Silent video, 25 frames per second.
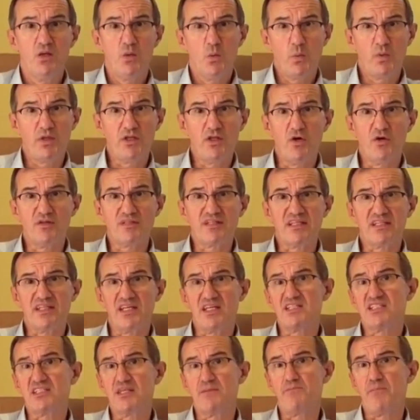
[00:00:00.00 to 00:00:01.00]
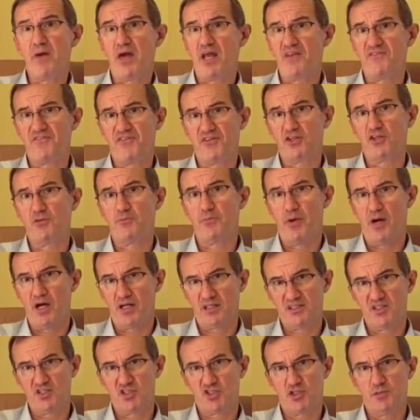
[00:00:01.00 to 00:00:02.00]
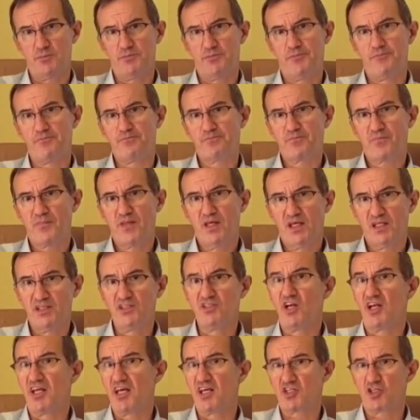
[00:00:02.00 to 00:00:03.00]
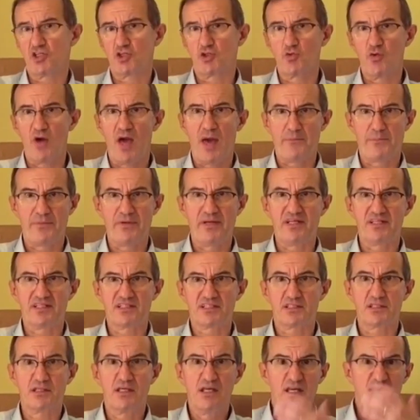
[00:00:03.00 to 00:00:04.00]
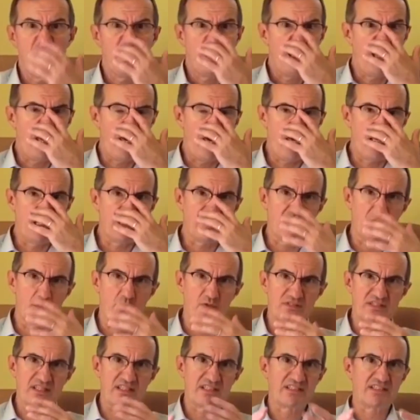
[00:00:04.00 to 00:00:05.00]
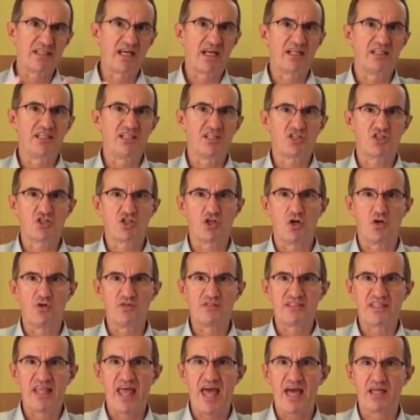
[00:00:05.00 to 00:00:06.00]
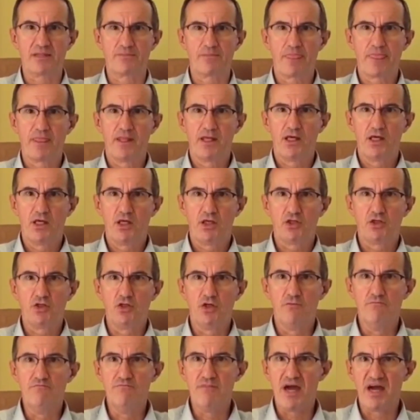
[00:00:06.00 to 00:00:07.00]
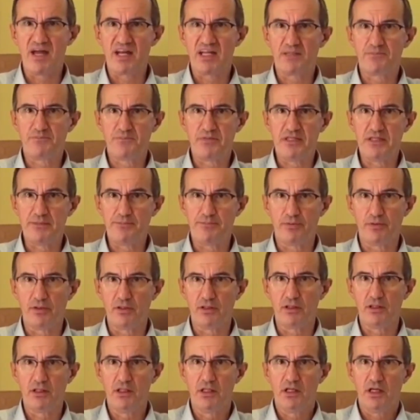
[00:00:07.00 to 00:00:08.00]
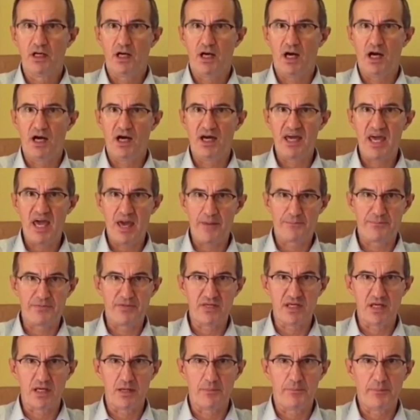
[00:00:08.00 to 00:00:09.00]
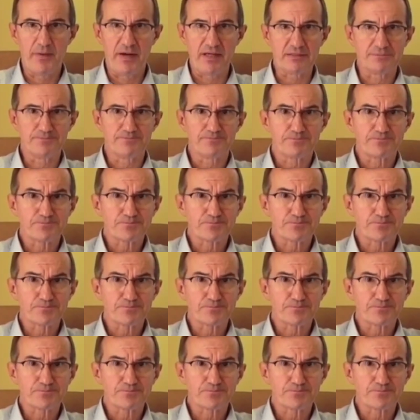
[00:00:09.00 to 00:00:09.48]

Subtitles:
we know that there is a benefit of partnership in relation to happiness. And there was a study that shows that, married people are happier. But